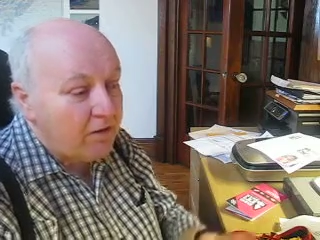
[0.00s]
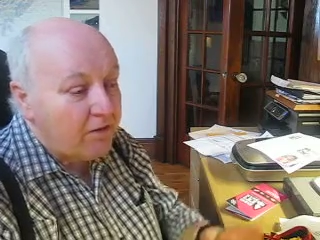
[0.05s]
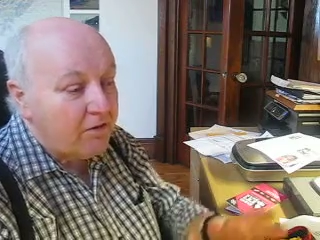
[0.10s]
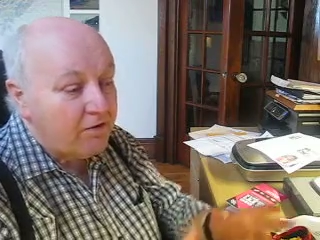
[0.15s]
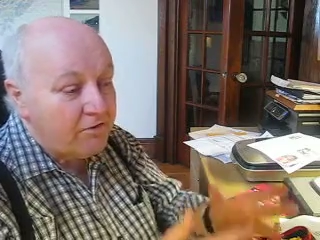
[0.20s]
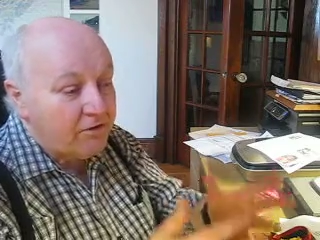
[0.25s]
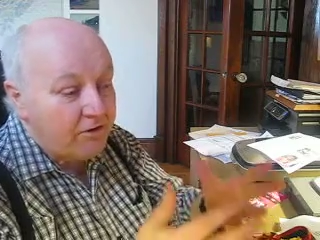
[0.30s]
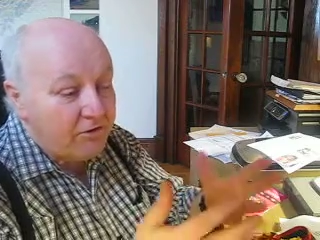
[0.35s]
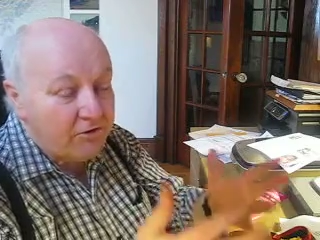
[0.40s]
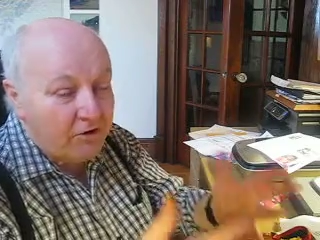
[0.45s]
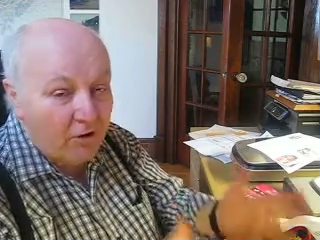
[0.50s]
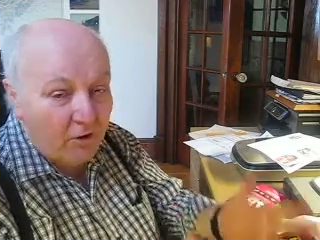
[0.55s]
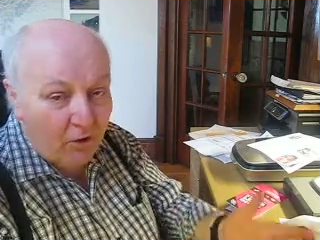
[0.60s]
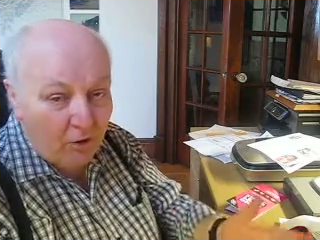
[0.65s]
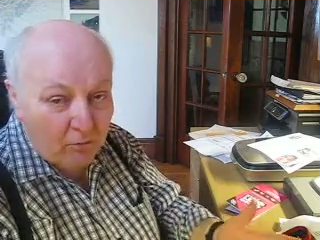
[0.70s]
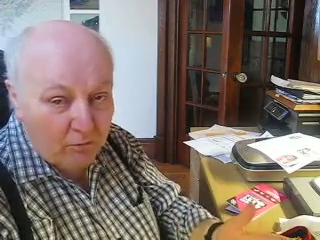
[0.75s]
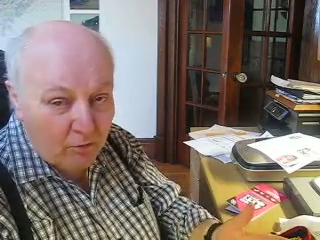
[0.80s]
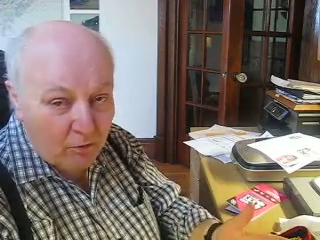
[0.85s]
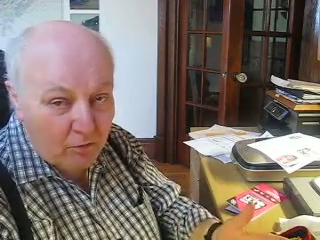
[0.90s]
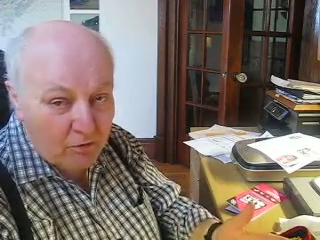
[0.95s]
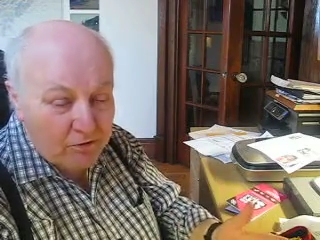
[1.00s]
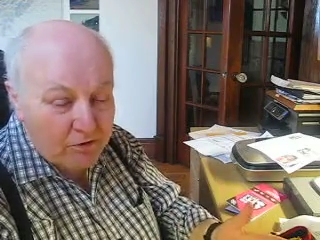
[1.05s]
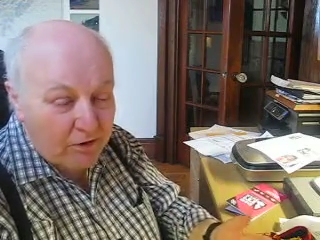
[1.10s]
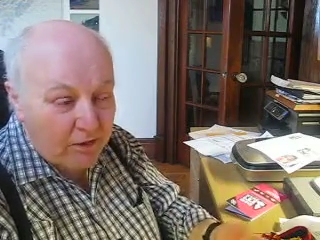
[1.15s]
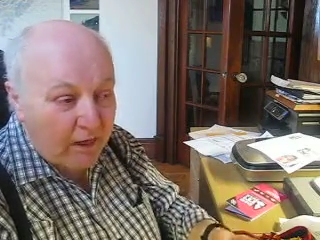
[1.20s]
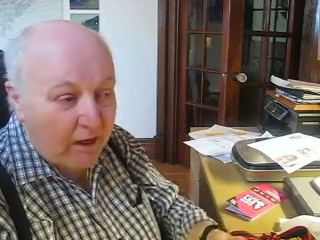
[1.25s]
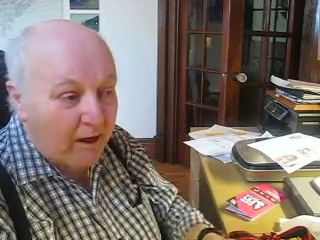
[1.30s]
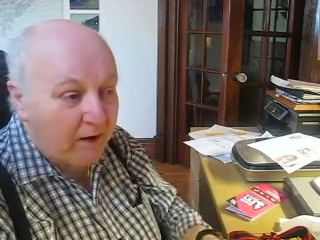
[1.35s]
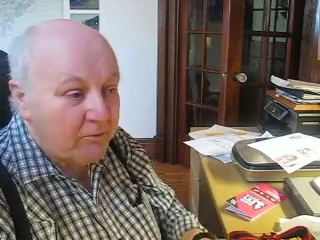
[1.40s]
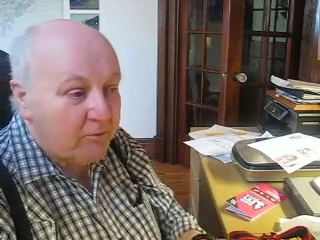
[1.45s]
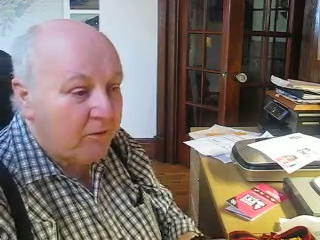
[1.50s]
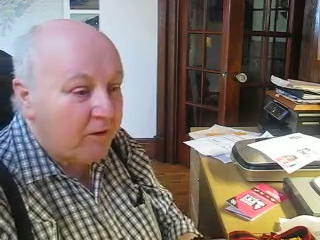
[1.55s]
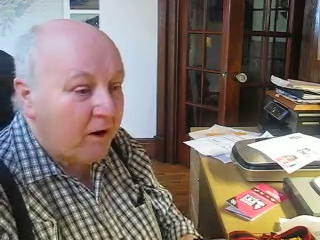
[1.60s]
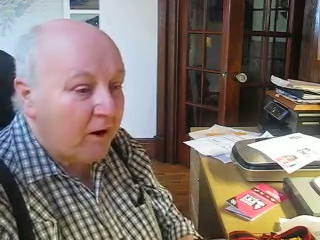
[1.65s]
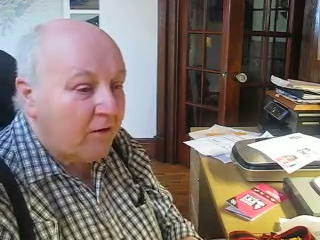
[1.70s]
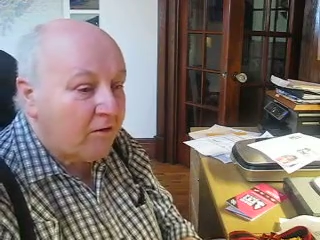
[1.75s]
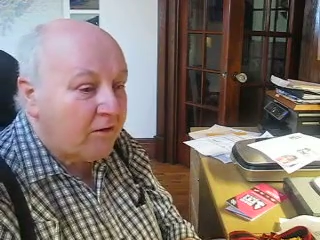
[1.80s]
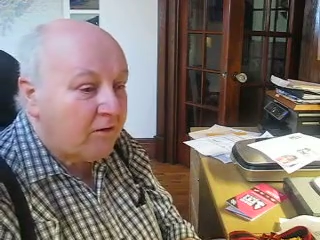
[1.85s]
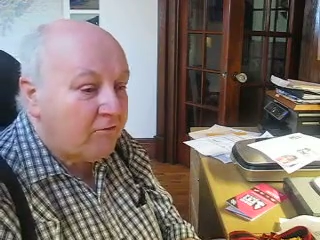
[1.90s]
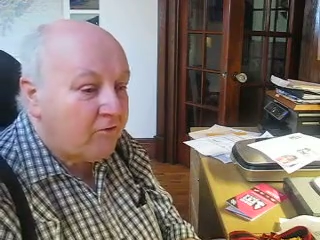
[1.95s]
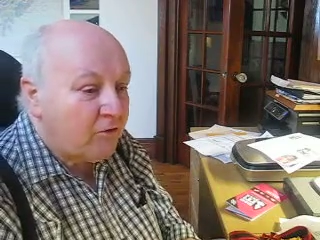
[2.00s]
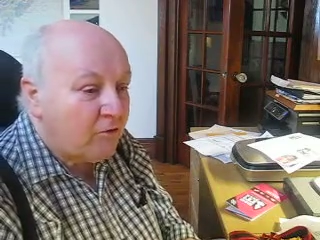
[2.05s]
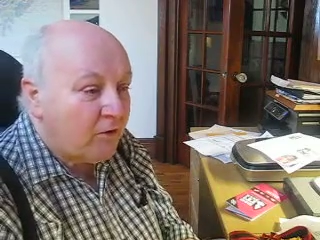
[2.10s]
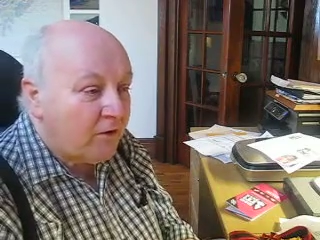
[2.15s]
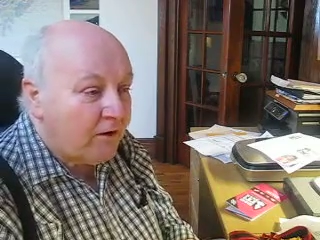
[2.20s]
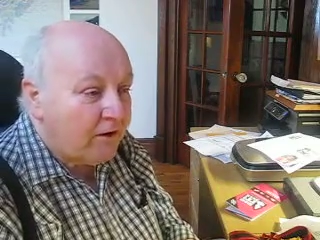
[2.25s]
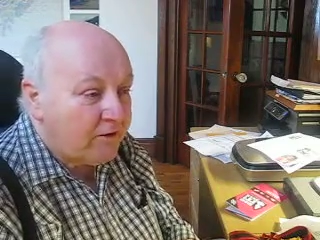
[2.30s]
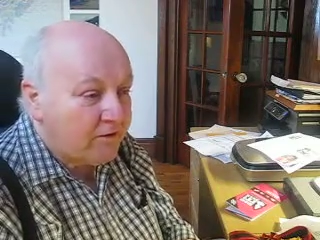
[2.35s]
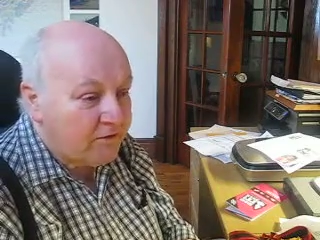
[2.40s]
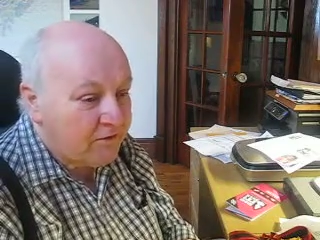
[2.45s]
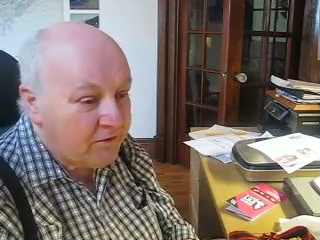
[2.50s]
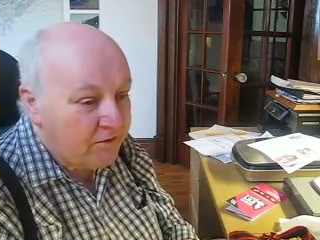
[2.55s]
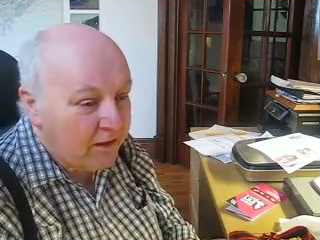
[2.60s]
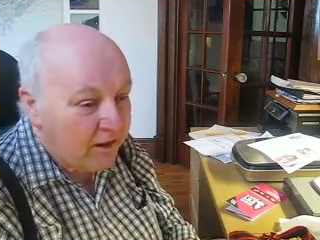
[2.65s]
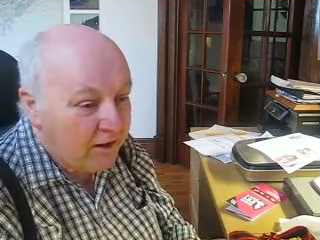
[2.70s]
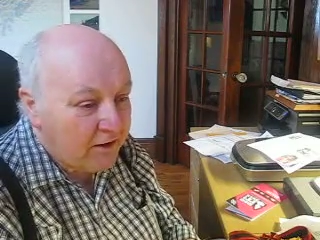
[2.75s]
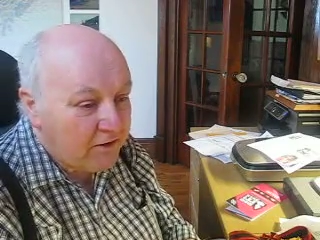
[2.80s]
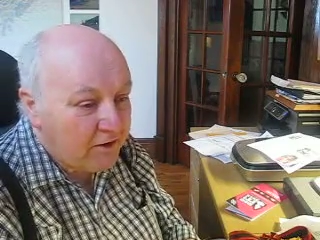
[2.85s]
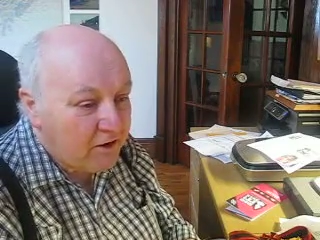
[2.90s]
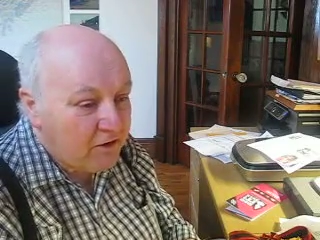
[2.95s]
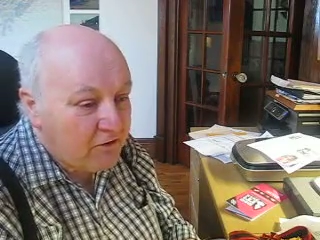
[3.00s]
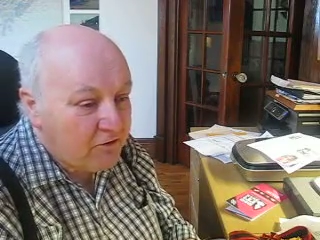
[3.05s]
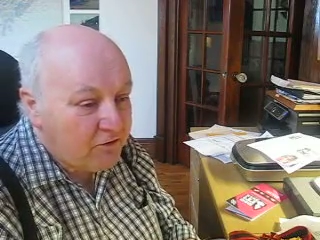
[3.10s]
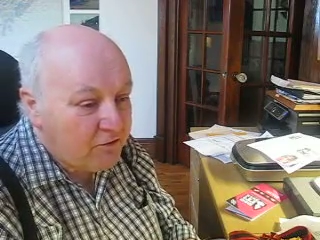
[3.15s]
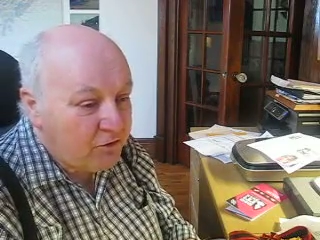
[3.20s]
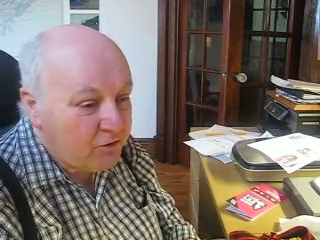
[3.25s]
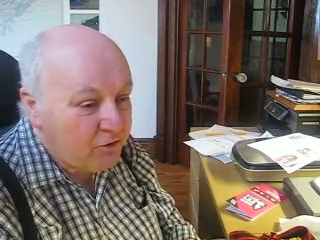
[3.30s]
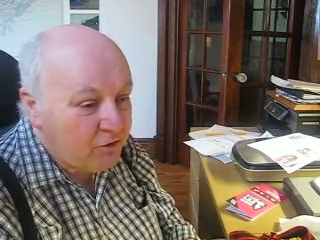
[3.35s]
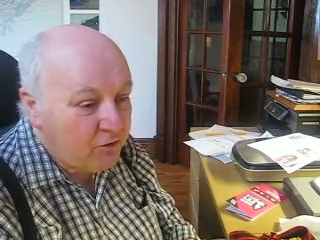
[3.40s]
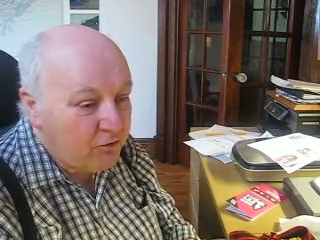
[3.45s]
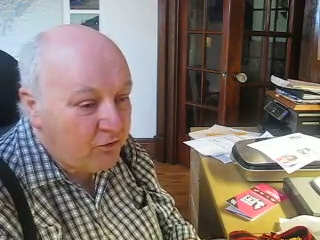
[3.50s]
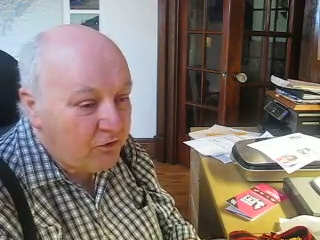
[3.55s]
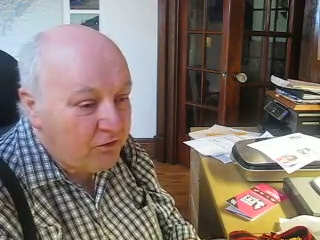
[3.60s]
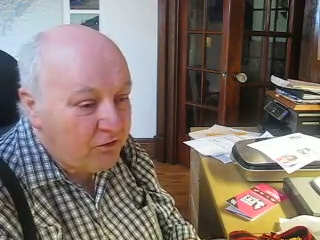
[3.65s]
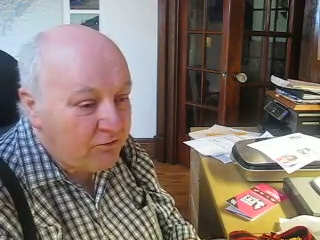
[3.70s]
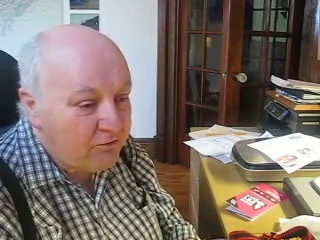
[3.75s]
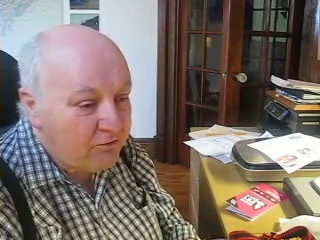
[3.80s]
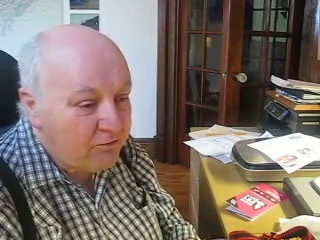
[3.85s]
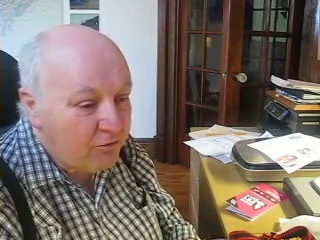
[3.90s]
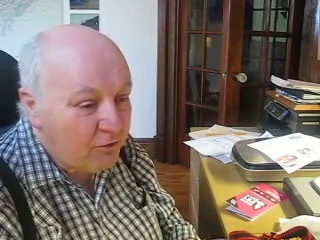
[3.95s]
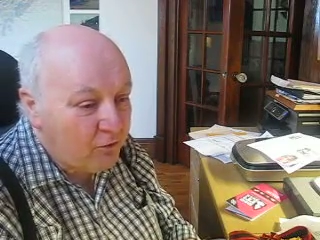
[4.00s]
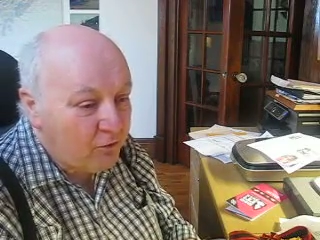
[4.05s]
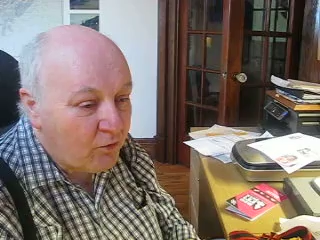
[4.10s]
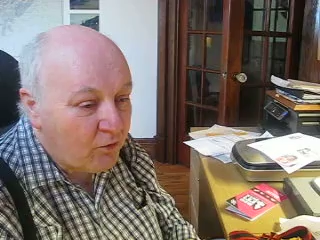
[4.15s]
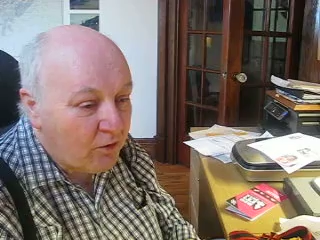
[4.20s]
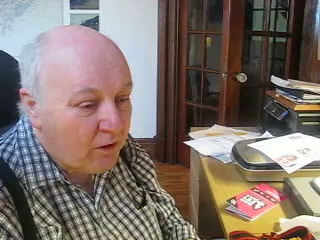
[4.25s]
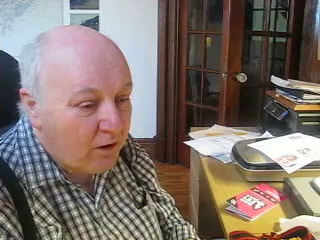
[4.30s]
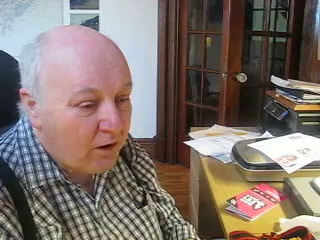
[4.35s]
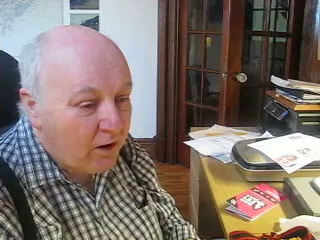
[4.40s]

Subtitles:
There's actually a lot more to that, but I'll give you a link to that so you can read the full